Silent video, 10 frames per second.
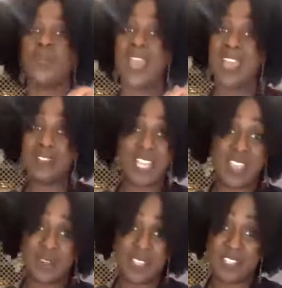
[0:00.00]
You have
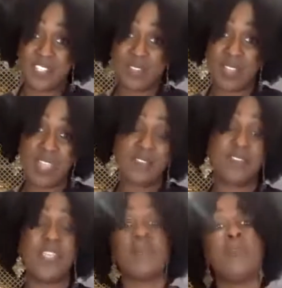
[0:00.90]
to have these in your
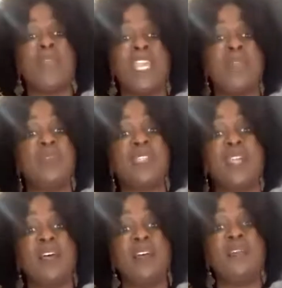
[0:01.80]
life. They were made with
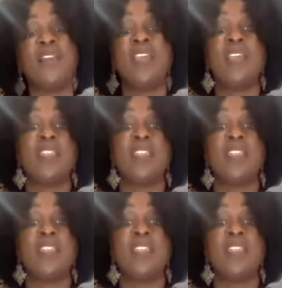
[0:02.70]
love.